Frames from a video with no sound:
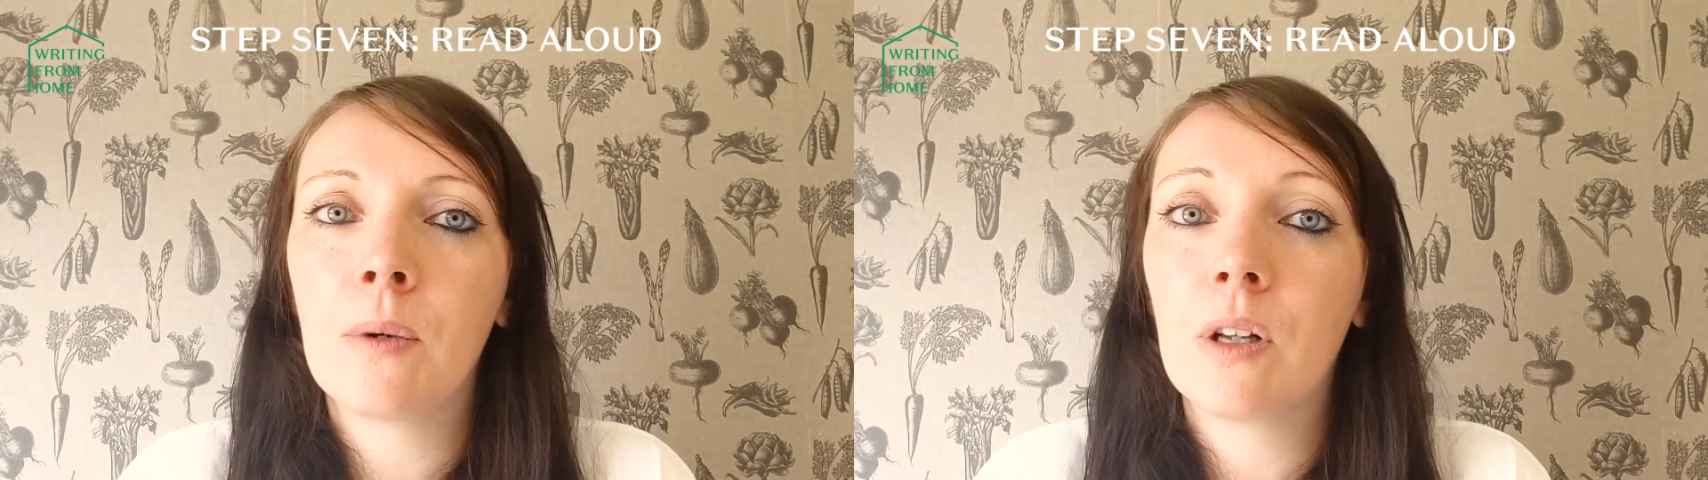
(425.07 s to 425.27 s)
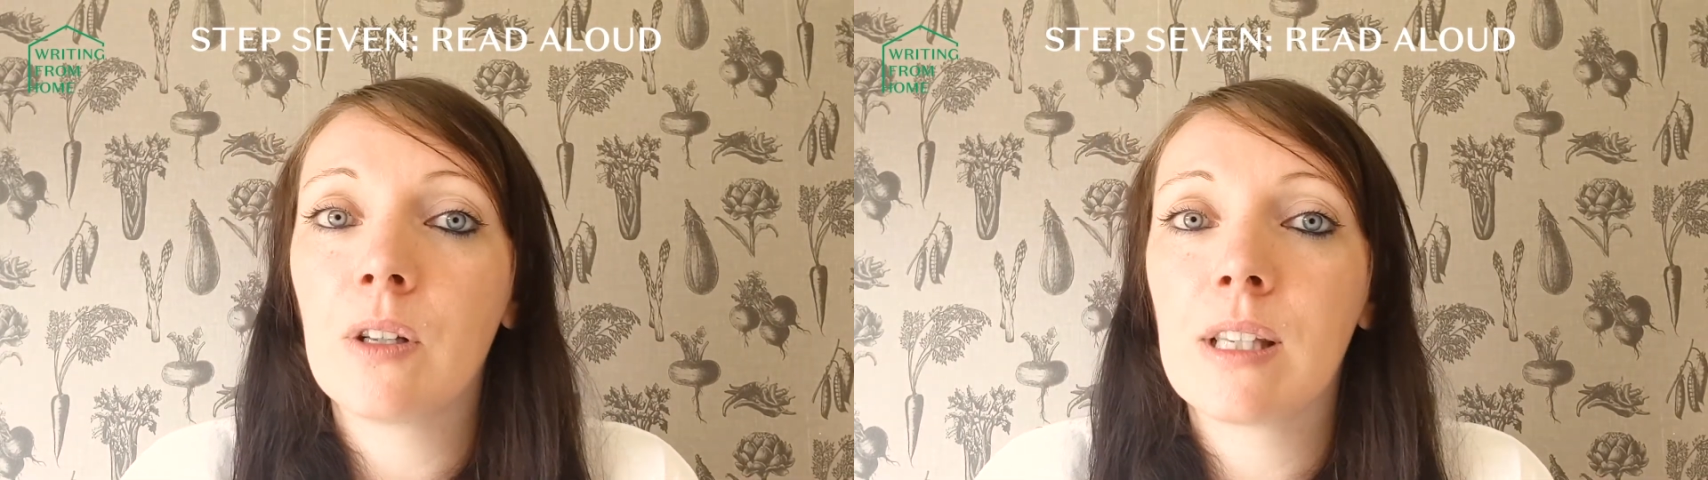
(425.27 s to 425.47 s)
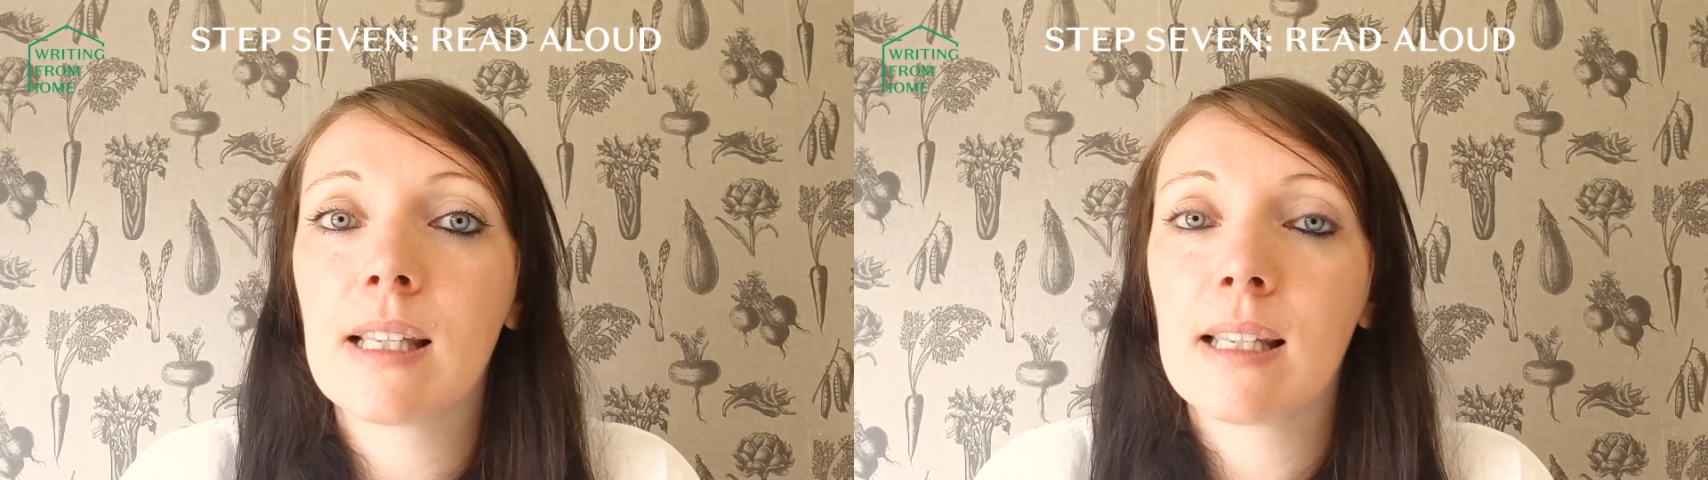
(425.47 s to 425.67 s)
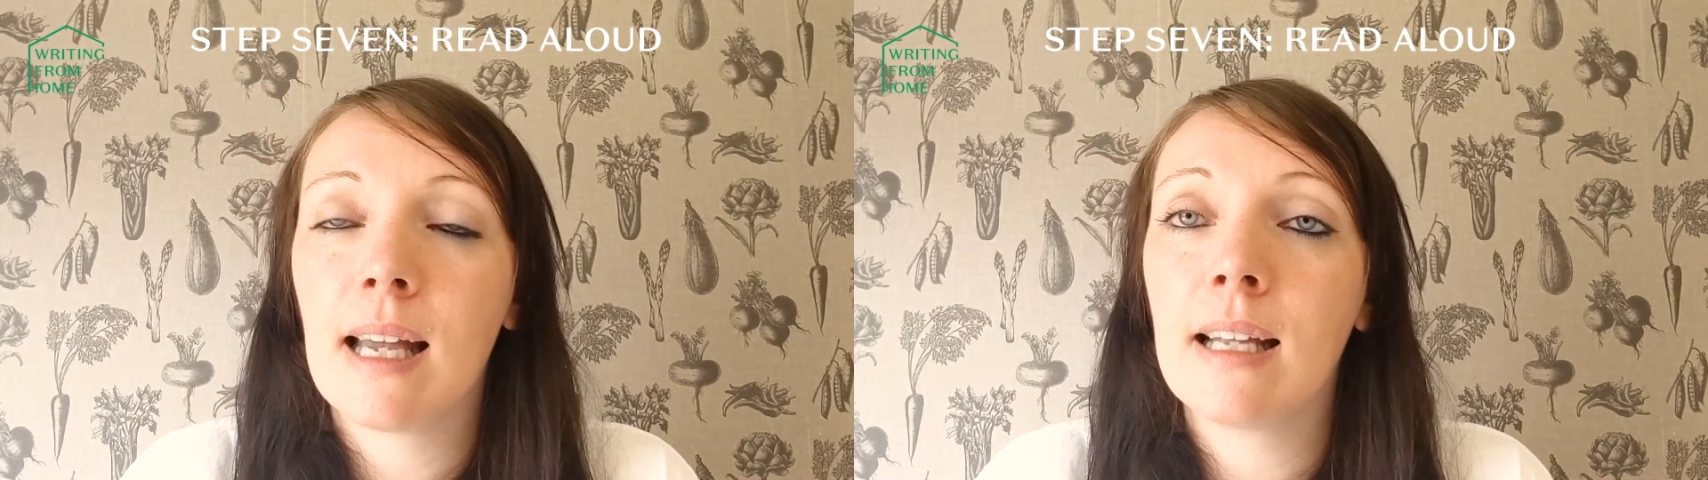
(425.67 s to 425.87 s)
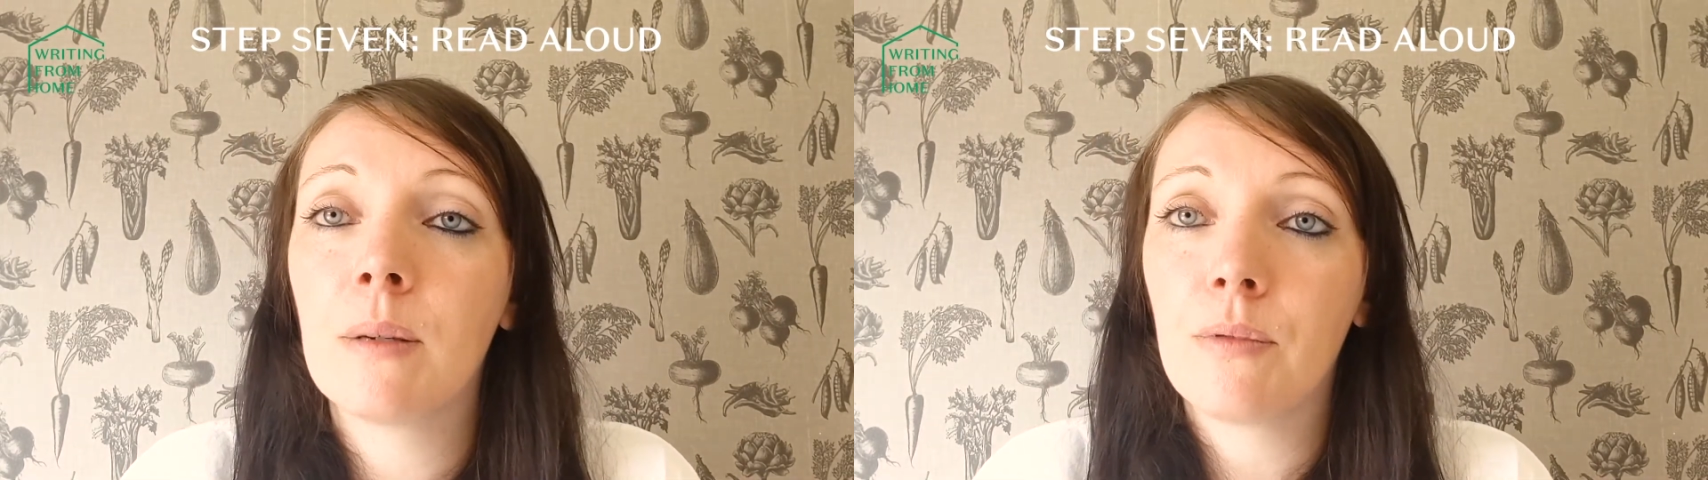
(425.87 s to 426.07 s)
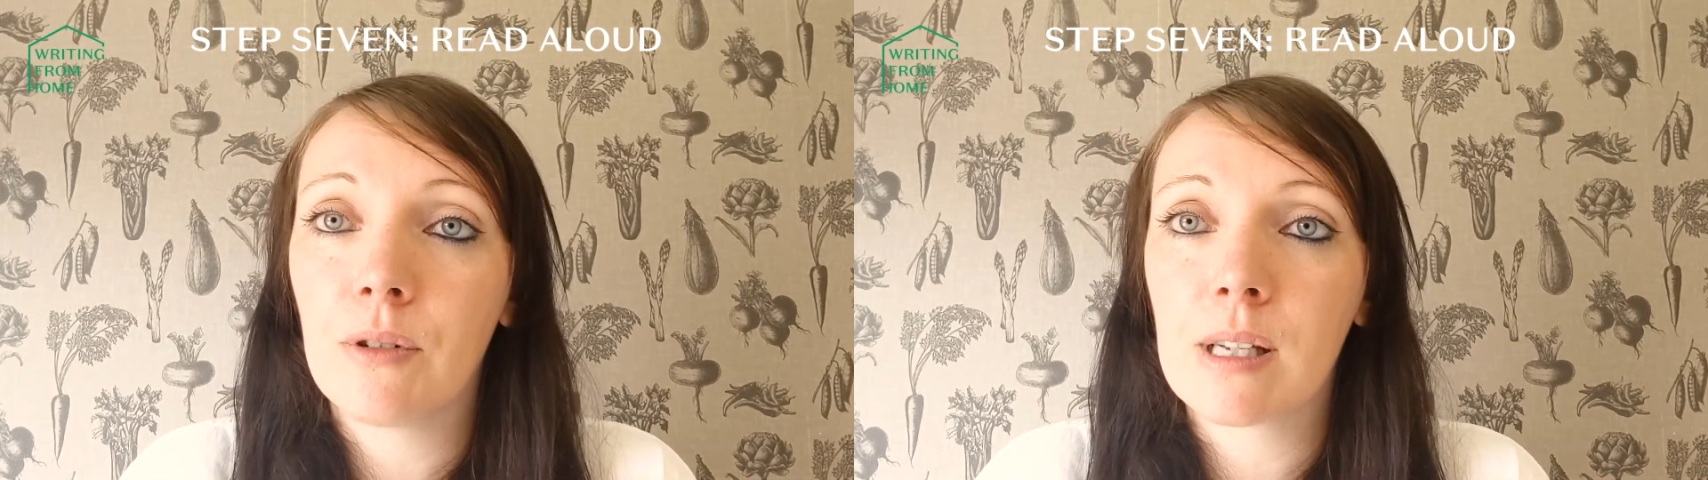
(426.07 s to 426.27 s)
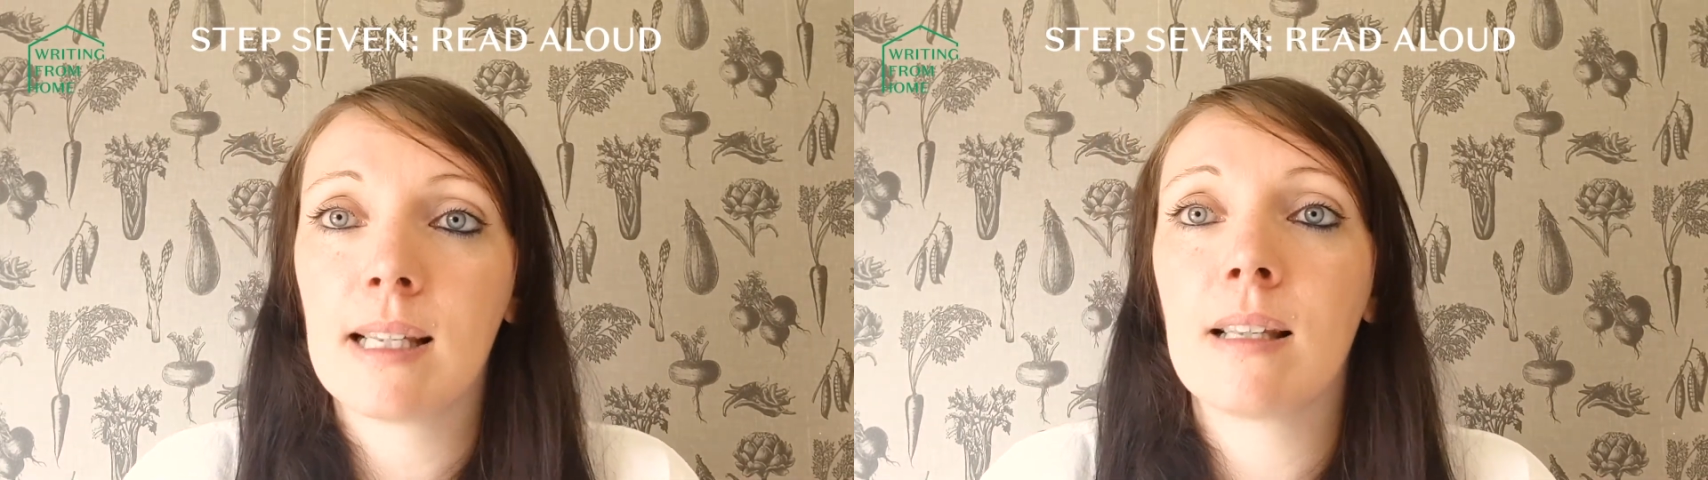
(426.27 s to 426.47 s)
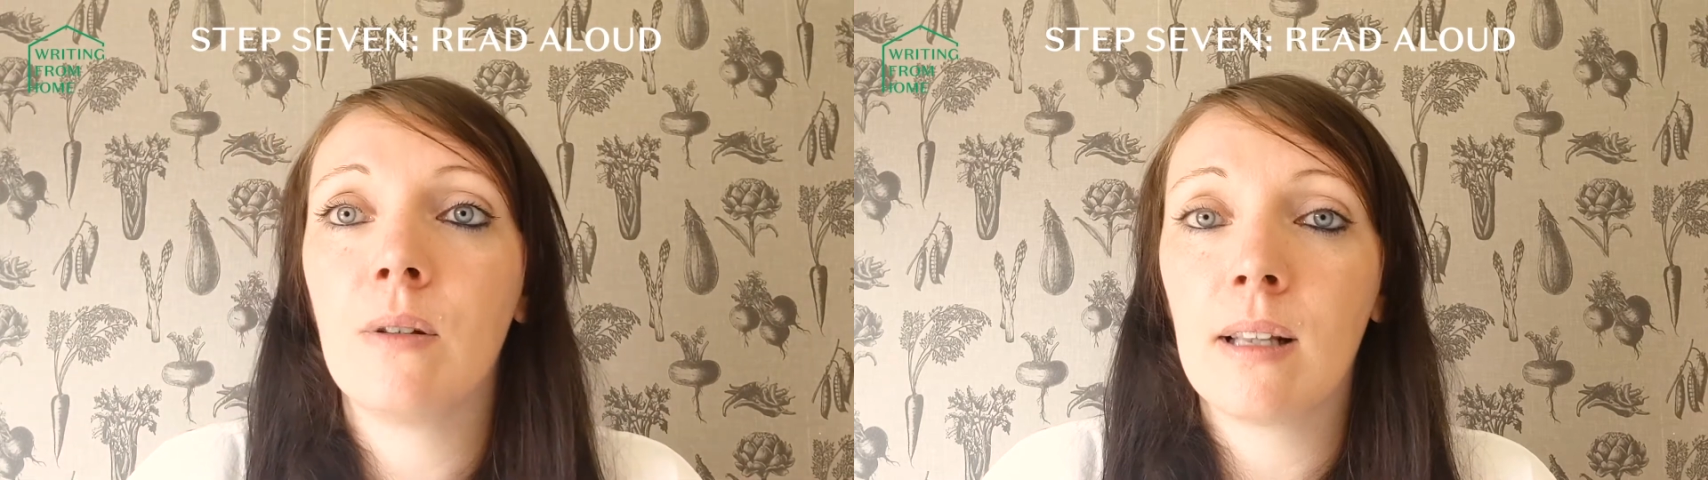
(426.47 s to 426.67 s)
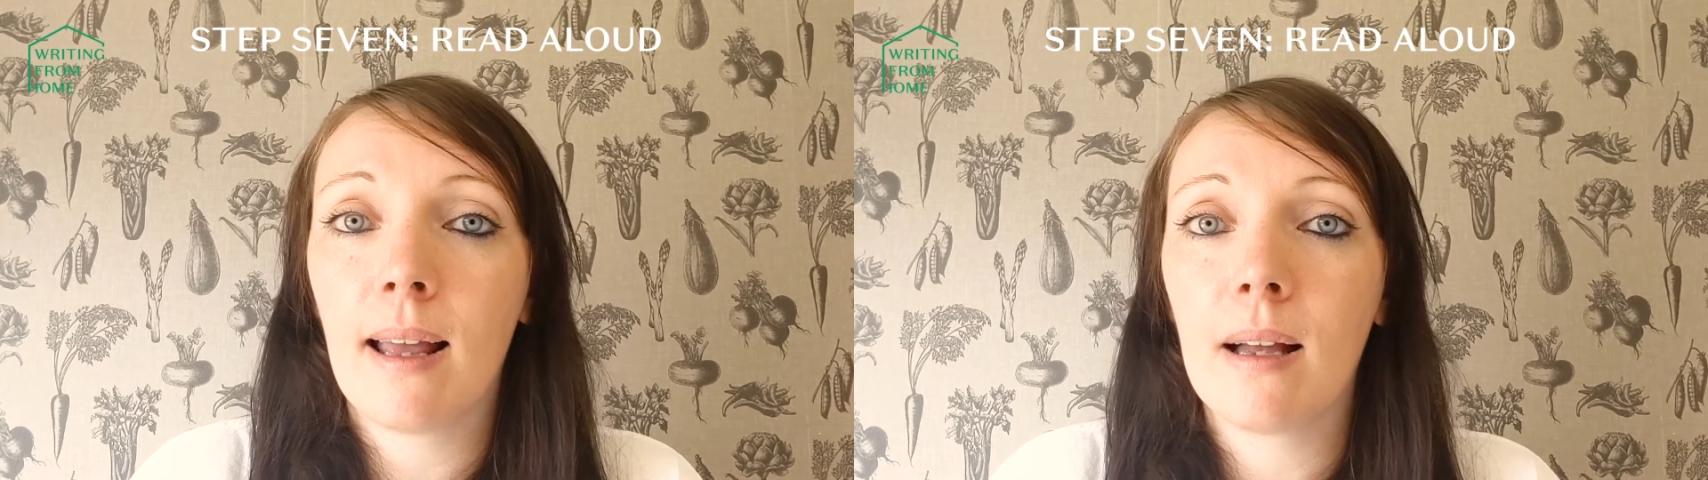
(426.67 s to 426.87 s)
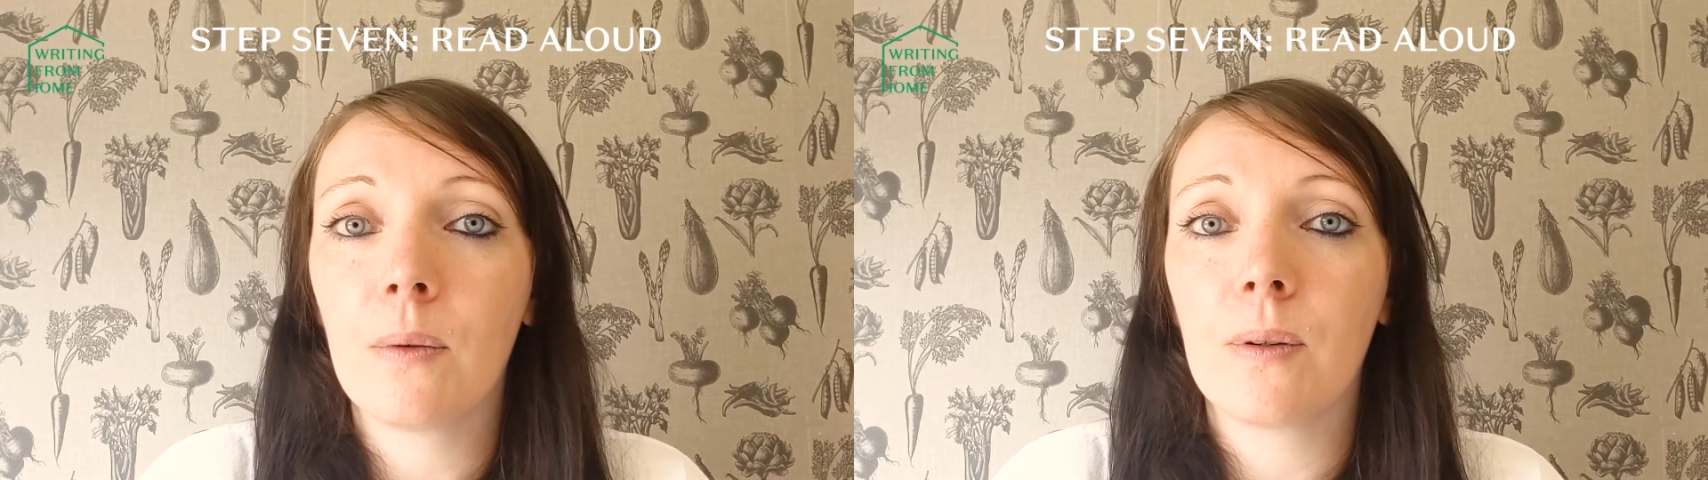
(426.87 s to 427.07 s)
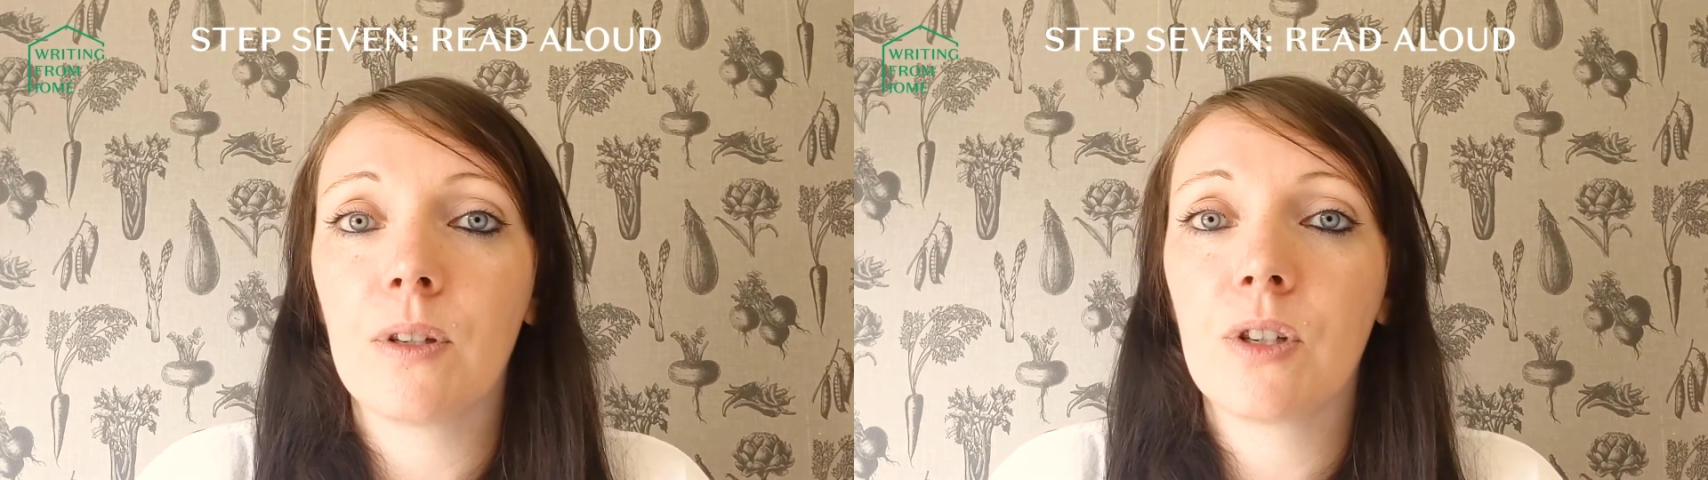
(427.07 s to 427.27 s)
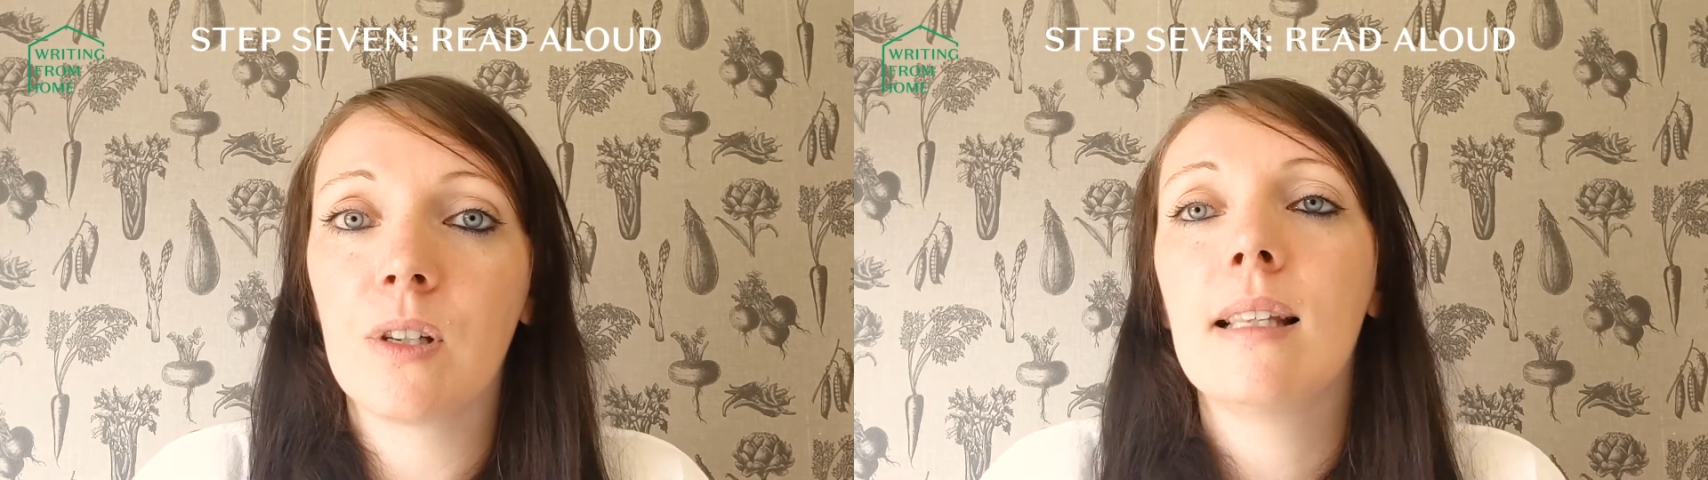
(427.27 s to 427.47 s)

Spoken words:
will understand and process your language.